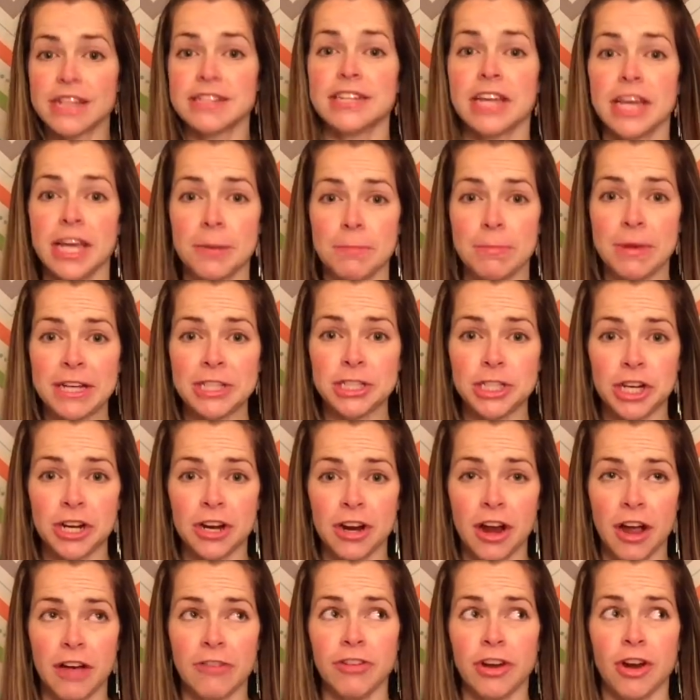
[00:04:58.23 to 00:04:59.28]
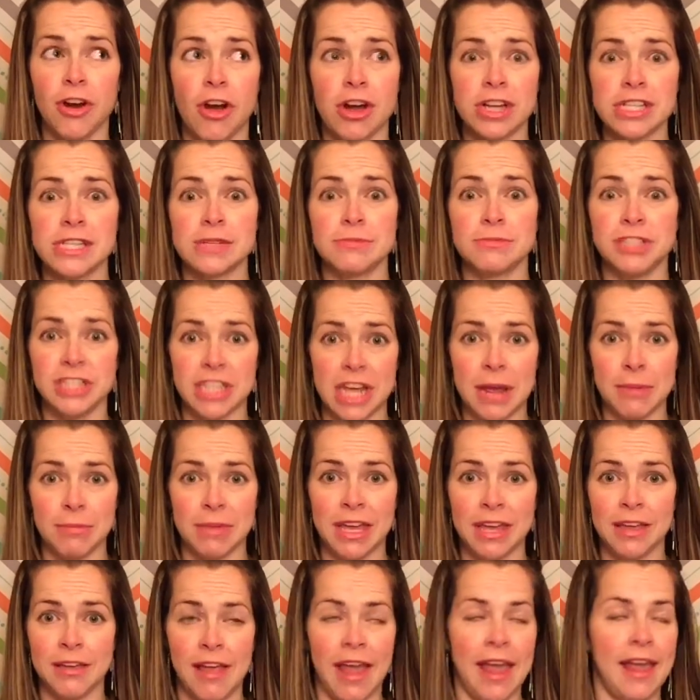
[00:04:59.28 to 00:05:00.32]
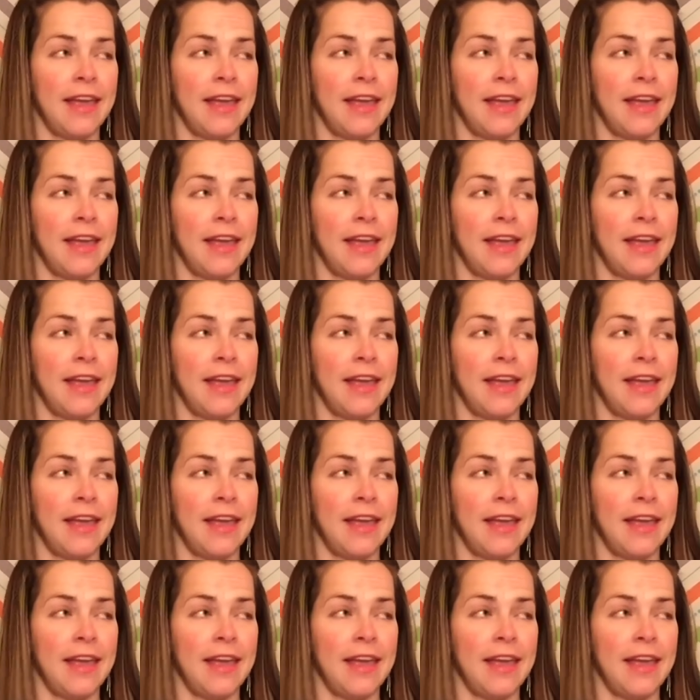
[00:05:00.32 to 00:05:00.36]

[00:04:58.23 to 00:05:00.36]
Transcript: Take a picture of your awesome jammy